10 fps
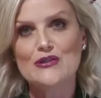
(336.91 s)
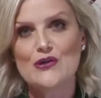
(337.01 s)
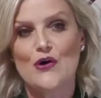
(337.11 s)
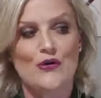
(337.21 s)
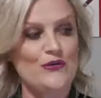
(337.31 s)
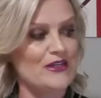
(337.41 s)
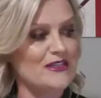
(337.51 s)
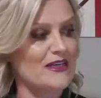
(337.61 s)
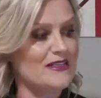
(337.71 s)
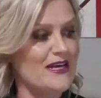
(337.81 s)
a tone that
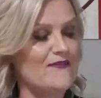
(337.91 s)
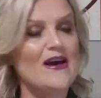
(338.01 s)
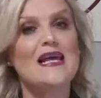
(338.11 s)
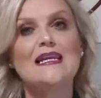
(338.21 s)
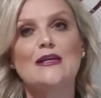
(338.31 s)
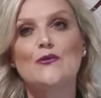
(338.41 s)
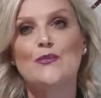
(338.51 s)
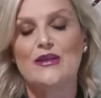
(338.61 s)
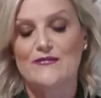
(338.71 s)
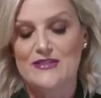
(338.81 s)
does have a little
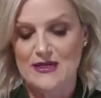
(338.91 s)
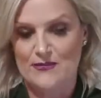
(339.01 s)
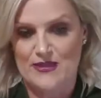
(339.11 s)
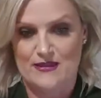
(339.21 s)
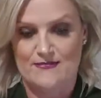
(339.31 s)
bit of depth.